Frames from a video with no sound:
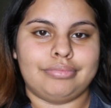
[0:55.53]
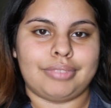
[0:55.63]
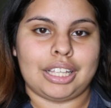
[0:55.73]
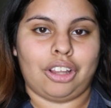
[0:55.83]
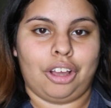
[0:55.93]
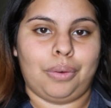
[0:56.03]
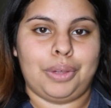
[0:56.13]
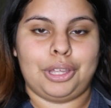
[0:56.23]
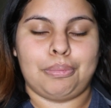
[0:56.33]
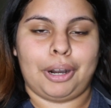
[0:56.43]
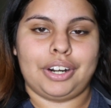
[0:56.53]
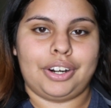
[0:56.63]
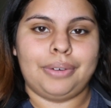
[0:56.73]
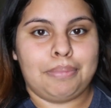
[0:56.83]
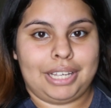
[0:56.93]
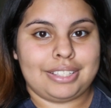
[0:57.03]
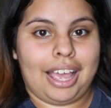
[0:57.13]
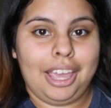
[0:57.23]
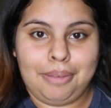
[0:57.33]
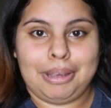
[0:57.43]
along with your partner. Because
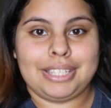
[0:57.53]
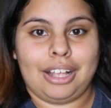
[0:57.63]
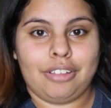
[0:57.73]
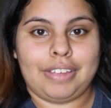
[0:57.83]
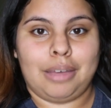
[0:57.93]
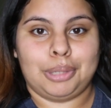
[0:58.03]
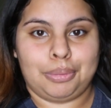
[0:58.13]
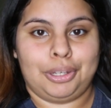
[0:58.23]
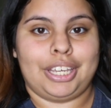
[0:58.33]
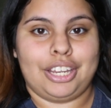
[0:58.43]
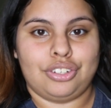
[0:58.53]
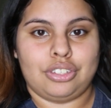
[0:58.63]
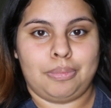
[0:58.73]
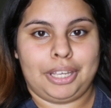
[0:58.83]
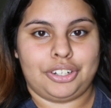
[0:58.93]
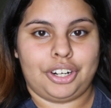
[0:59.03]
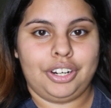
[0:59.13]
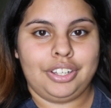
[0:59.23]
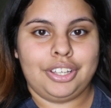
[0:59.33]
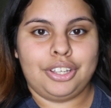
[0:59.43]
I myself am a communications
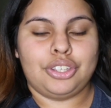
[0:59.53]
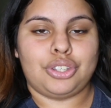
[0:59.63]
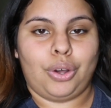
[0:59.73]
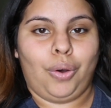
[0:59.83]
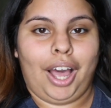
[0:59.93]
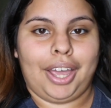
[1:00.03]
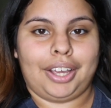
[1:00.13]
major, so I